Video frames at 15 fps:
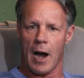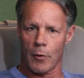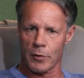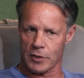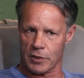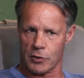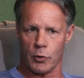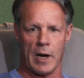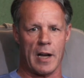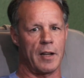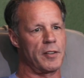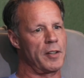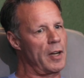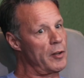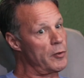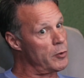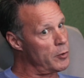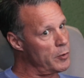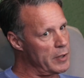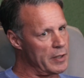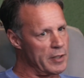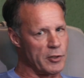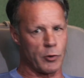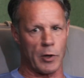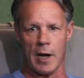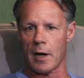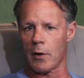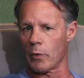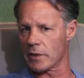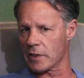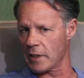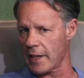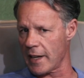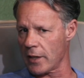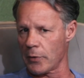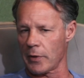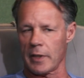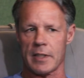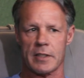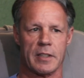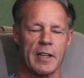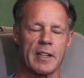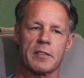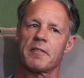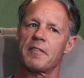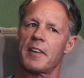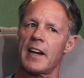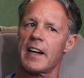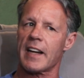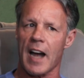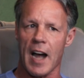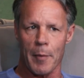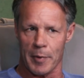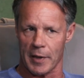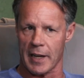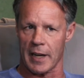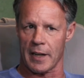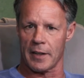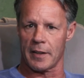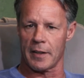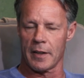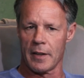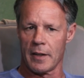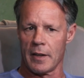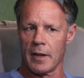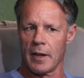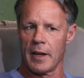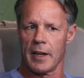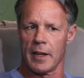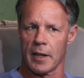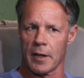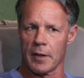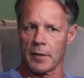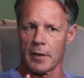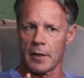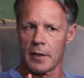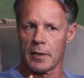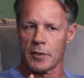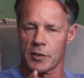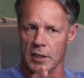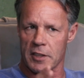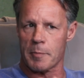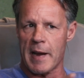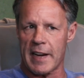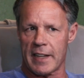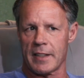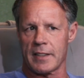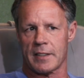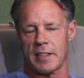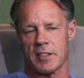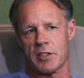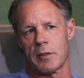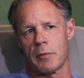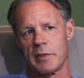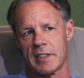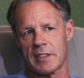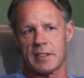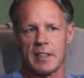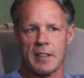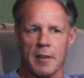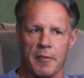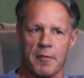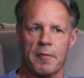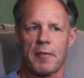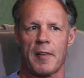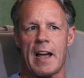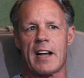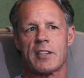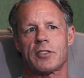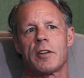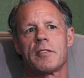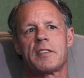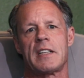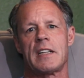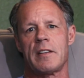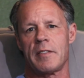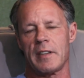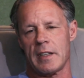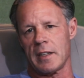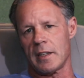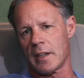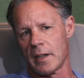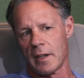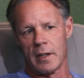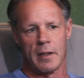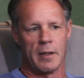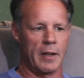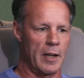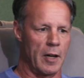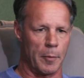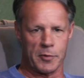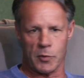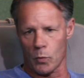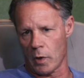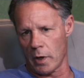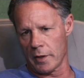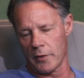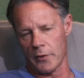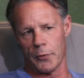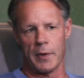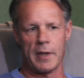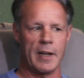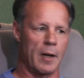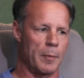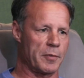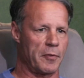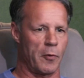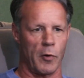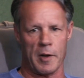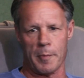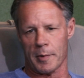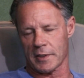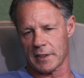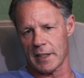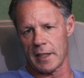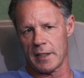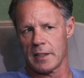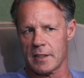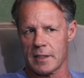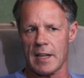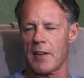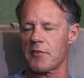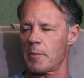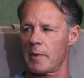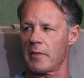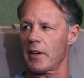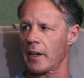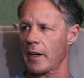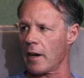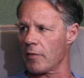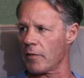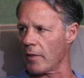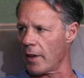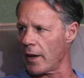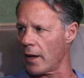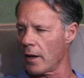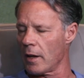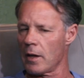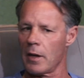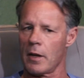how was the trial done, who did the trial, was the data released. It's very complicated in just making a decision. When you see the flash on TV, helps 1 in 3, helps 40%. You just have to be very careful of that.